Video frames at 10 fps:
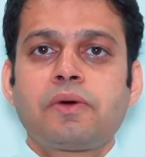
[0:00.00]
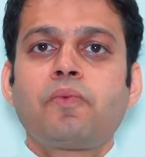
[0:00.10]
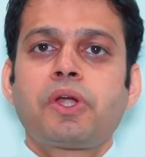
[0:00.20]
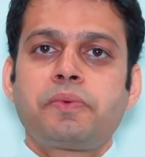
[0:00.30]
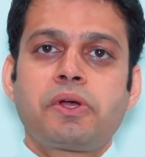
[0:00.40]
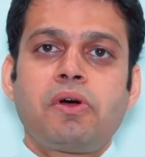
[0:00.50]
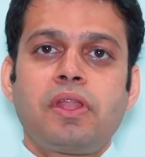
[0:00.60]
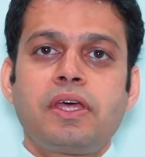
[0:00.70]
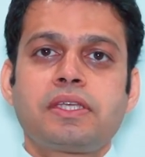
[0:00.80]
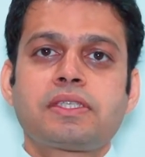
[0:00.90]
what we
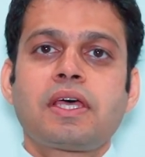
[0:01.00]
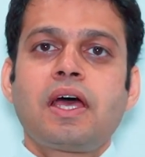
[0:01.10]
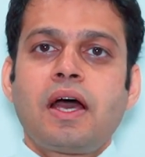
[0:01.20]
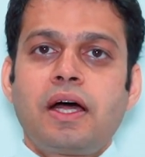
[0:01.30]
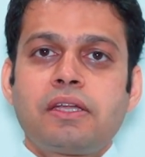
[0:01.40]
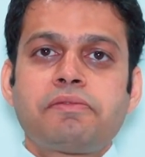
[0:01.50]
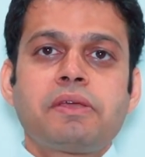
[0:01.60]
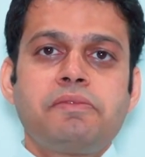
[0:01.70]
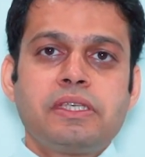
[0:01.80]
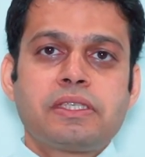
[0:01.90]
call as under
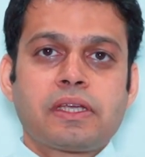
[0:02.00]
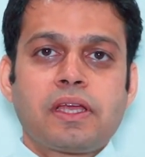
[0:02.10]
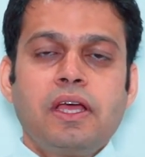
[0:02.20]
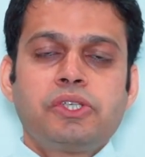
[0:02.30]
5 wheezing.